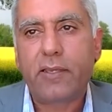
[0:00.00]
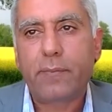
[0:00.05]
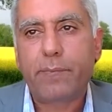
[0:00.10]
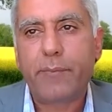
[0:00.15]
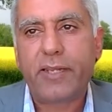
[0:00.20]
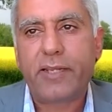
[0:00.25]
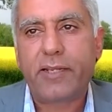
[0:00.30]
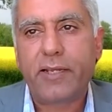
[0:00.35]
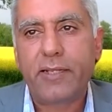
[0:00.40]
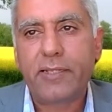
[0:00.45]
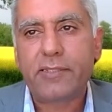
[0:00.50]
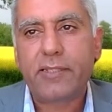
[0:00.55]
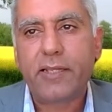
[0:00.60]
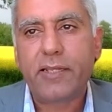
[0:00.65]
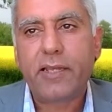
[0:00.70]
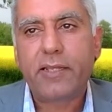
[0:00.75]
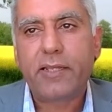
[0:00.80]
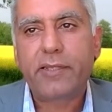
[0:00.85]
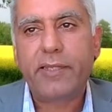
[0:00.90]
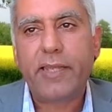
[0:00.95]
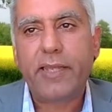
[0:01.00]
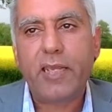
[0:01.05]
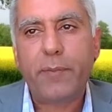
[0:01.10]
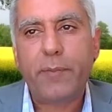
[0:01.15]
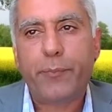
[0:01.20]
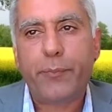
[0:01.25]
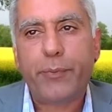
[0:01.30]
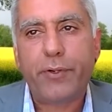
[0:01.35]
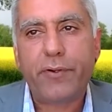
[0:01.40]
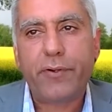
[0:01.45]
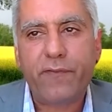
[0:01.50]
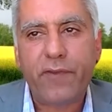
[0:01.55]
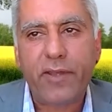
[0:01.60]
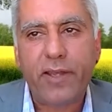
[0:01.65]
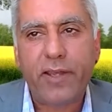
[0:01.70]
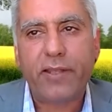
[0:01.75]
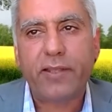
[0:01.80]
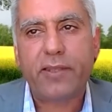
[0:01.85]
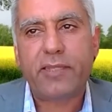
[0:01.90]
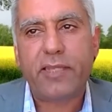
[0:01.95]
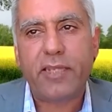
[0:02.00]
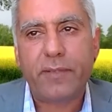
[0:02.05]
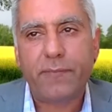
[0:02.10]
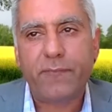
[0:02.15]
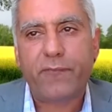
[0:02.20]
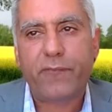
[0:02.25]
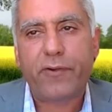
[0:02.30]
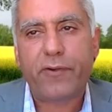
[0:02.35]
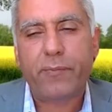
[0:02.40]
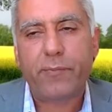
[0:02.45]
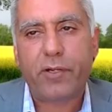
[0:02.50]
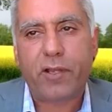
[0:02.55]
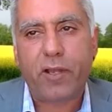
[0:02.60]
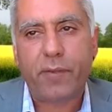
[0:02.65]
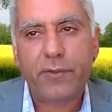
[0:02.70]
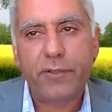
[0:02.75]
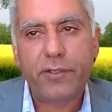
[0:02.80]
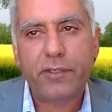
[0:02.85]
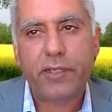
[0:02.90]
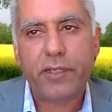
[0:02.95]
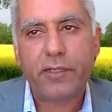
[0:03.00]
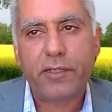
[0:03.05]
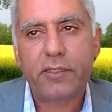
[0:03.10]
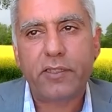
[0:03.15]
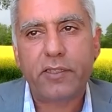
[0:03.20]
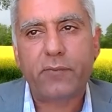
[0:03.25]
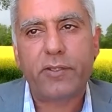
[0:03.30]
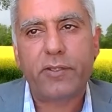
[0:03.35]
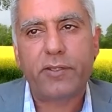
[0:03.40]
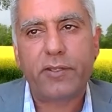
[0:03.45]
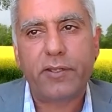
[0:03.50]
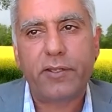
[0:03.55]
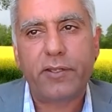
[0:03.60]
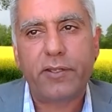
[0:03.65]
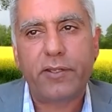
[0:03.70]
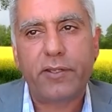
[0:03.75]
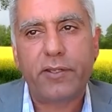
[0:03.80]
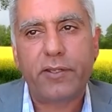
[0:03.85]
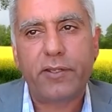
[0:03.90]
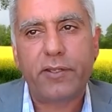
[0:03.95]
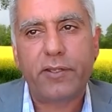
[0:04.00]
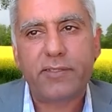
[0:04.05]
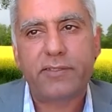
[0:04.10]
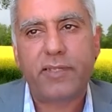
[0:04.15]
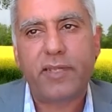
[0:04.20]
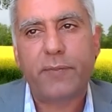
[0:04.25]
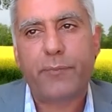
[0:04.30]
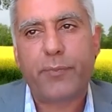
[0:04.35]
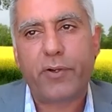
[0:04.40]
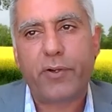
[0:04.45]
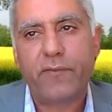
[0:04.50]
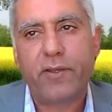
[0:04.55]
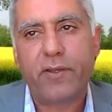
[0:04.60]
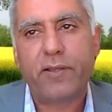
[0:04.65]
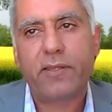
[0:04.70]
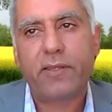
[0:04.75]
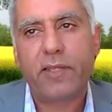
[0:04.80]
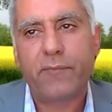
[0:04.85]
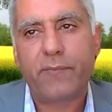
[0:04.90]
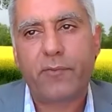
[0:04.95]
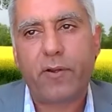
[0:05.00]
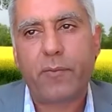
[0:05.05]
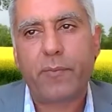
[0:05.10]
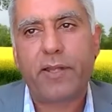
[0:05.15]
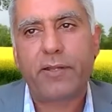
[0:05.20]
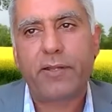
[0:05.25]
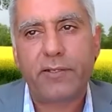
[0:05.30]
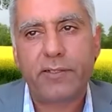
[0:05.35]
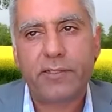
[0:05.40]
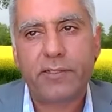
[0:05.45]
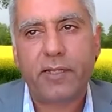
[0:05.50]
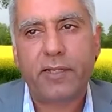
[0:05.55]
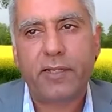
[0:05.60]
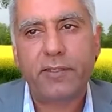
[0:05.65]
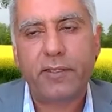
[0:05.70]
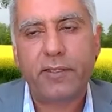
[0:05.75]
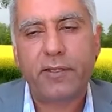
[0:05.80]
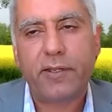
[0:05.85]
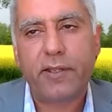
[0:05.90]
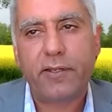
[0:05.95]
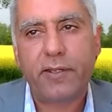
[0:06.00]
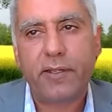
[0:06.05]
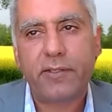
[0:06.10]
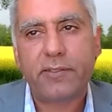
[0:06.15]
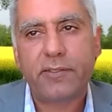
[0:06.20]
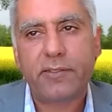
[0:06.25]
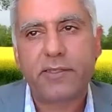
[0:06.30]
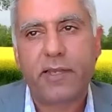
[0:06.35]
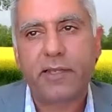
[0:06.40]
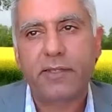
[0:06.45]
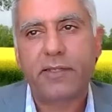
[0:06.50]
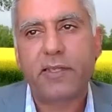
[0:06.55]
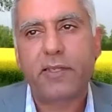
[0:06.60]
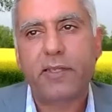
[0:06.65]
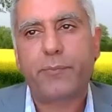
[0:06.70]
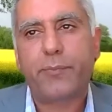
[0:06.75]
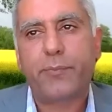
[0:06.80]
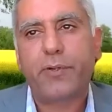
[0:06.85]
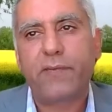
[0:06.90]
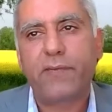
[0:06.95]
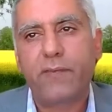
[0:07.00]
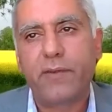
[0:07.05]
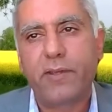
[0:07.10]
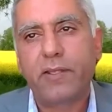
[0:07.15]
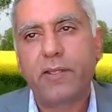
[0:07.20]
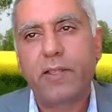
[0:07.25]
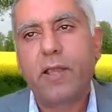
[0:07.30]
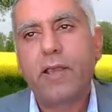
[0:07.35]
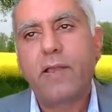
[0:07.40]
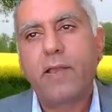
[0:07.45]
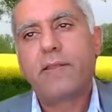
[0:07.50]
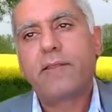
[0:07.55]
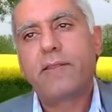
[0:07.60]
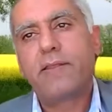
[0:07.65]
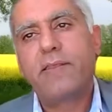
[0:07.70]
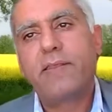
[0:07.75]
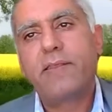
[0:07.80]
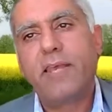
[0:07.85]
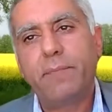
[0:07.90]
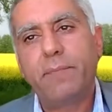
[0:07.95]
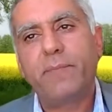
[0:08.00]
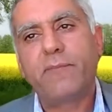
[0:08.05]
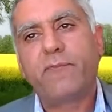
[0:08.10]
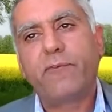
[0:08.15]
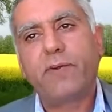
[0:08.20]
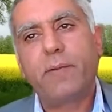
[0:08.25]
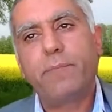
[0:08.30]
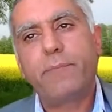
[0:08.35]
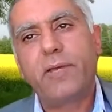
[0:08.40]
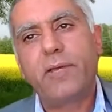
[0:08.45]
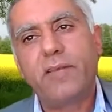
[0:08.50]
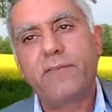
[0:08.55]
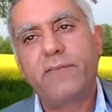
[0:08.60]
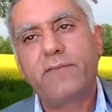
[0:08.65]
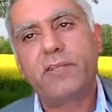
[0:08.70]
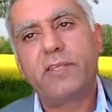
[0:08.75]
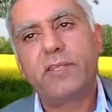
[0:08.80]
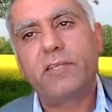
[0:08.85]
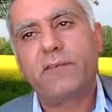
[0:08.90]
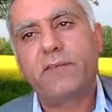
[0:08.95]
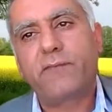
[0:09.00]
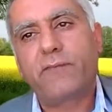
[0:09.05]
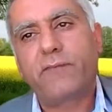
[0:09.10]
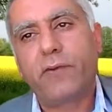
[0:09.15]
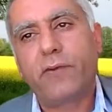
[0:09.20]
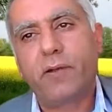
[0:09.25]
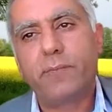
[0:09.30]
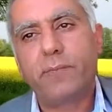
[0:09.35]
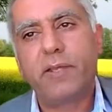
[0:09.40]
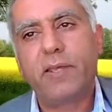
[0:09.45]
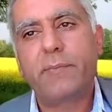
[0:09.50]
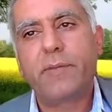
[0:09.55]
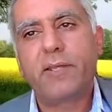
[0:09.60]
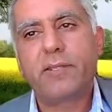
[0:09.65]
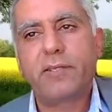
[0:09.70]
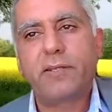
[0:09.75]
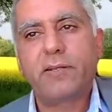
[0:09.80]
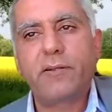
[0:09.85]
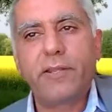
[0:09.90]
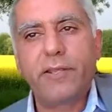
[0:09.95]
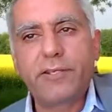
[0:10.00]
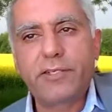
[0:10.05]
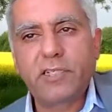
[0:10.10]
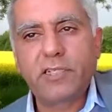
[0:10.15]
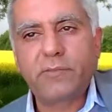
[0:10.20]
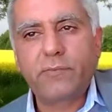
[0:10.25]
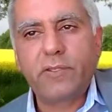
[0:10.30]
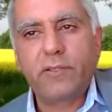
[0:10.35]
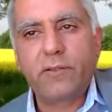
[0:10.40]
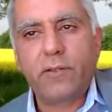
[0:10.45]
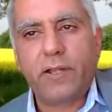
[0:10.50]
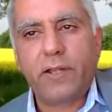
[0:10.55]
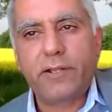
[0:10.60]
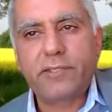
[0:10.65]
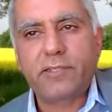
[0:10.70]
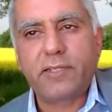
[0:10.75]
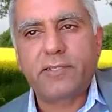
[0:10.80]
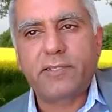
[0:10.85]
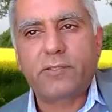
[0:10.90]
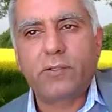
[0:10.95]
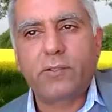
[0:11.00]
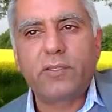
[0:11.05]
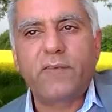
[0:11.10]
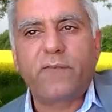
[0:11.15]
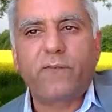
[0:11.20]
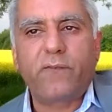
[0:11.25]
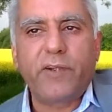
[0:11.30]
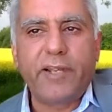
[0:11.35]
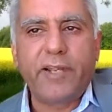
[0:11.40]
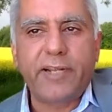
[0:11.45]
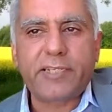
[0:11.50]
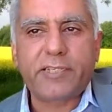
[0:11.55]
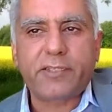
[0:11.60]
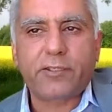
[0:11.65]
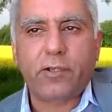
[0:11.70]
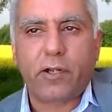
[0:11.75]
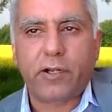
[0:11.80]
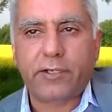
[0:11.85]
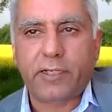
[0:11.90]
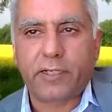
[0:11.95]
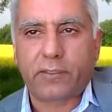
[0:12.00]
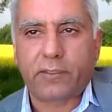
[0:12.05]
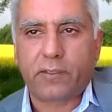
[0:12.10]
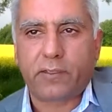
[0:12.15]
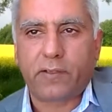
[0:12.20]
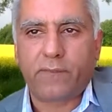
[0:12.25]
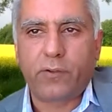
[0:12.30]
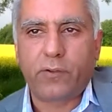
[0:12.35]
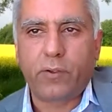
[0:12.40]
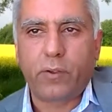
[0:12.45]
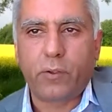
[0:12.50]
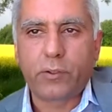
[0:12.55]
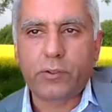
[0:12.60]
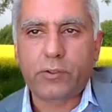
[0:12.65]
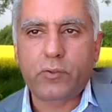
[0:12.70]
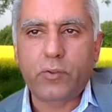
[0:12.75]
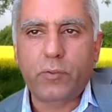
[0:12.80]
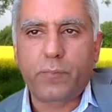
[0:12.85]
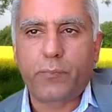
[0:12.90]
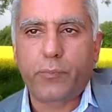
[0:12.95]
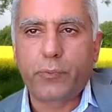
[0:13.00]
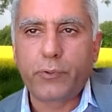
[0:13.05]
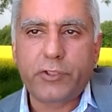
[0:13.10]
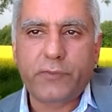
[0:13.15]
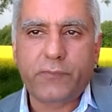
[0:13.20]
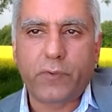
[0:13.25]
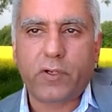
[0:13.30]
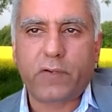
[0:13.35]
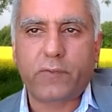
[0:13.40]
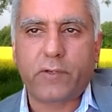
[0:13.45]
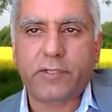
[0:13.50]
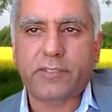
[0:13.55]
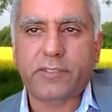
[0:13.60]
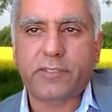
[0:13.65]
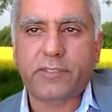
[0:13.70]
because they prevent them from communicating with Iranians, they prevent them from understanding Iranians, and they prevent them from benefiting from a better relations with the United States. So the first target of those who push forward